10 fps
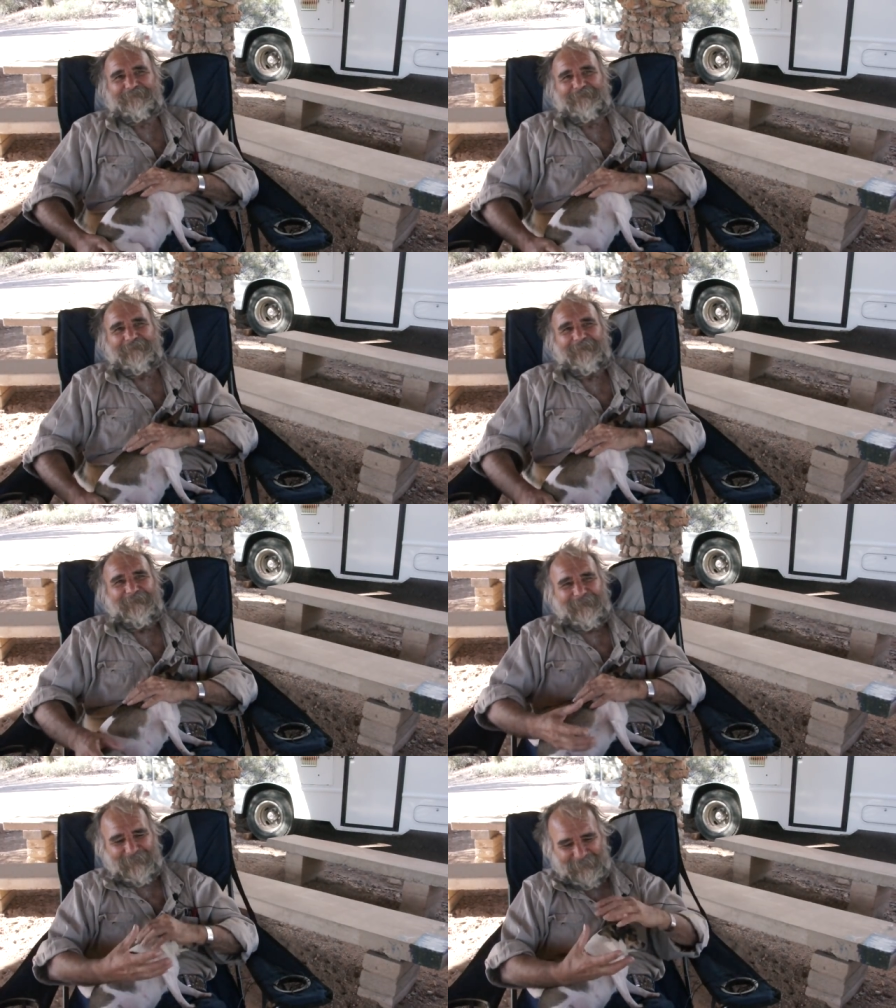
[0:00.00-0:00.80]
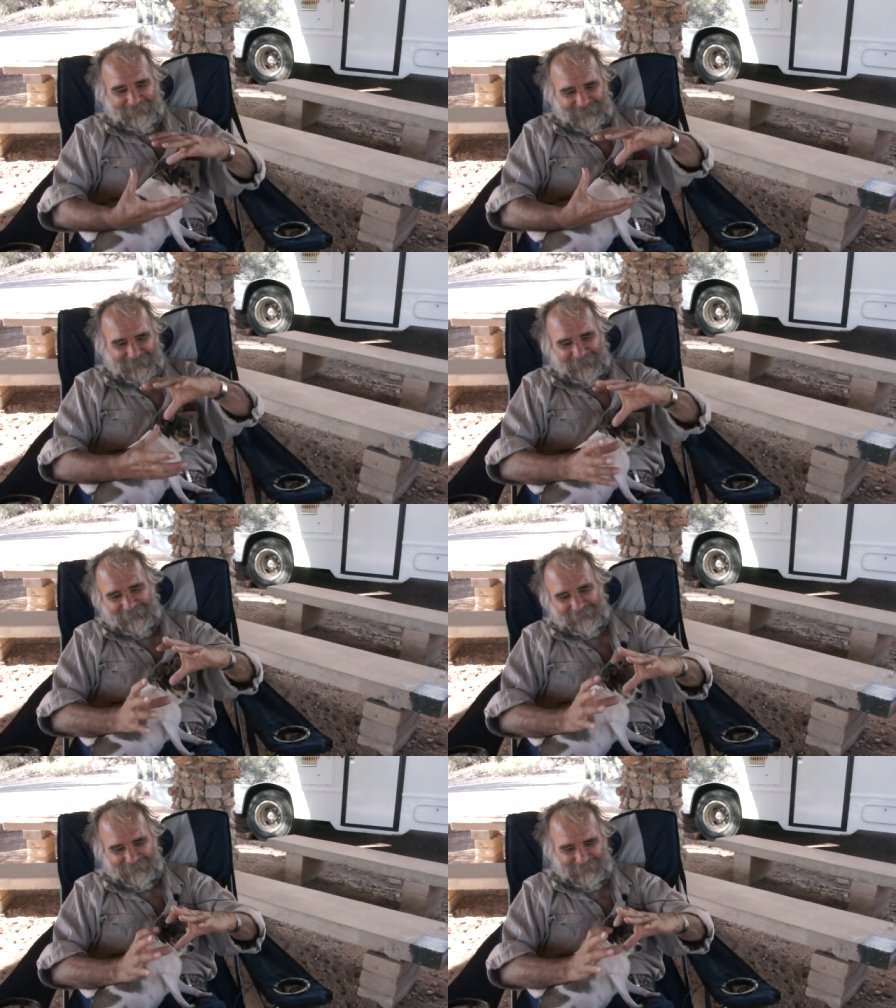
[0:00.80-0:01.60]
Yeah. And it's
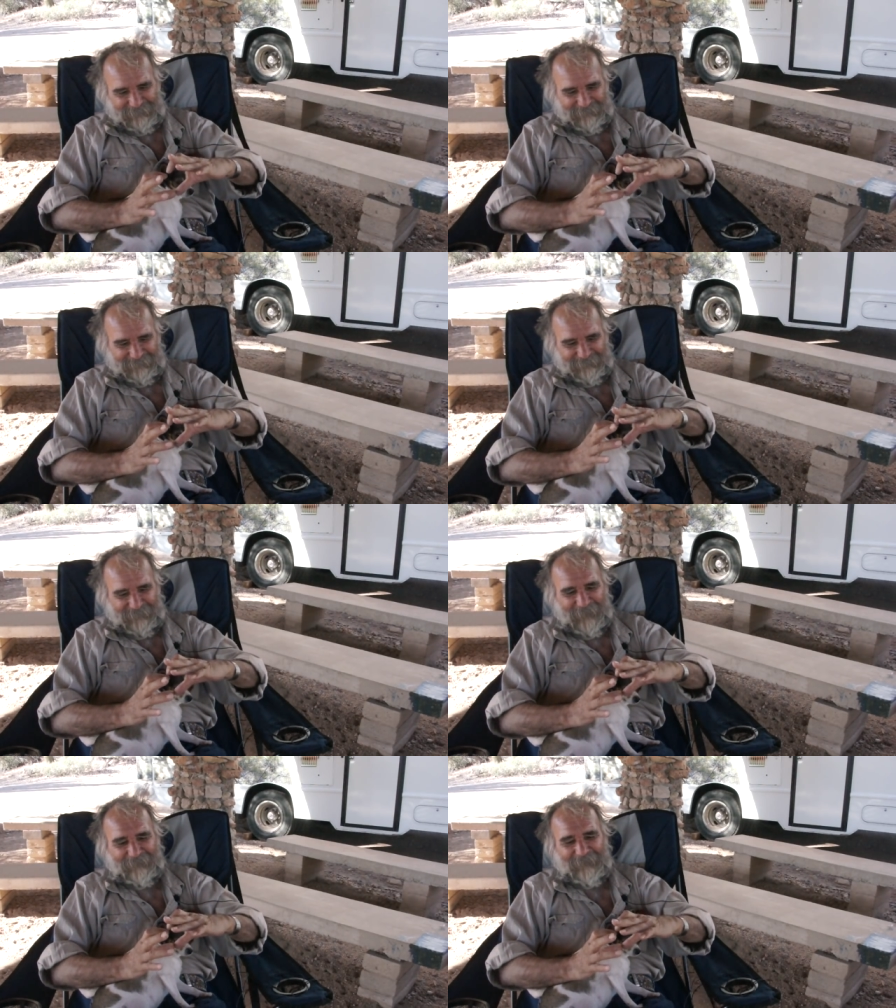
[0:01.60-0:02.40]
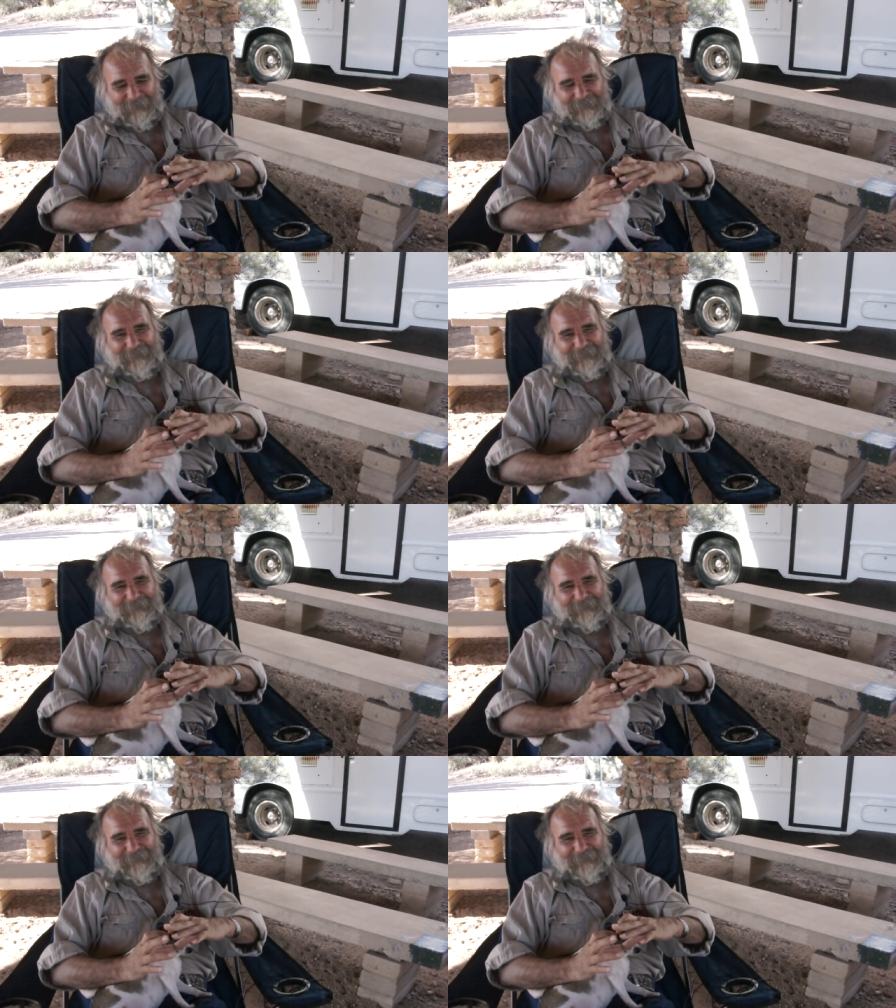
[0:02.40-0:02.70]
the the Hara,